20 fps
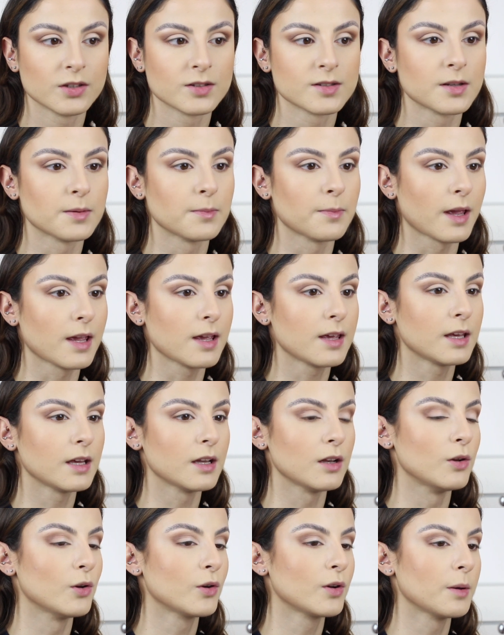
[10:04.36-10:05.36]
to make
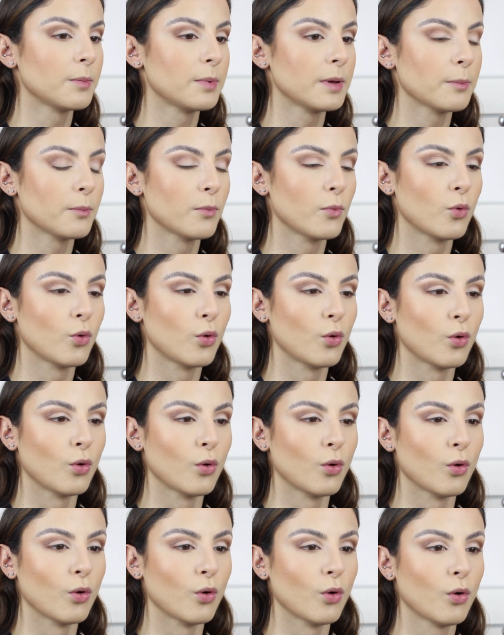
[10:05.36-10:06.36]
it look a bit
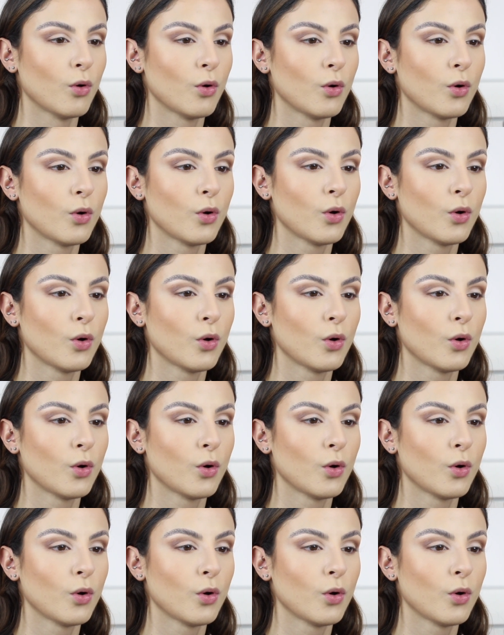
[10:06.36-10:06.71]
more,